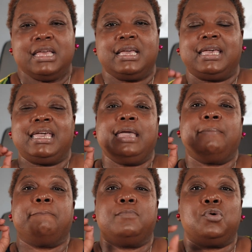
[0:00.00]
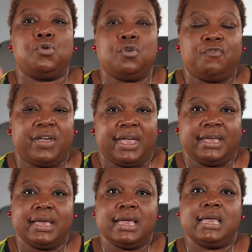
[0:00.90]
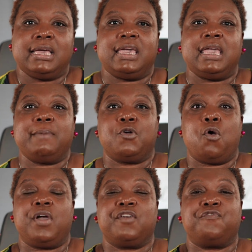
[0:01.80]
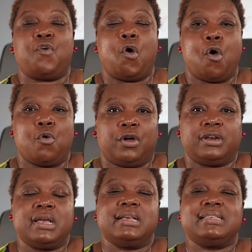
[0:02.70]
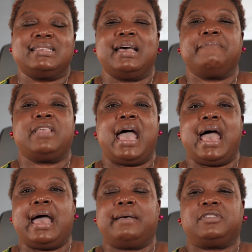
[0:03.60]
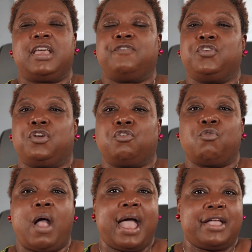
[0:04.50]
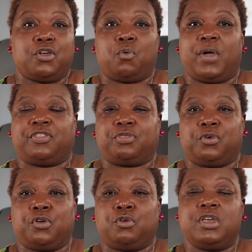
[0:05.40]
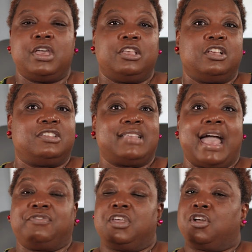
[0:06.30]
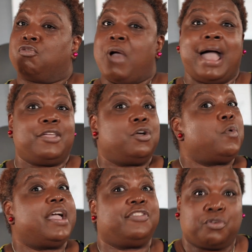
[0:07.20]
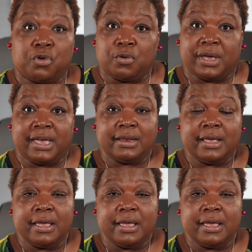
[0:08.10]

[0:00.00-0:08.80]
Keep moving. Keep going forward. Sometimes if you're crying your way through, you just have to cry your way through it.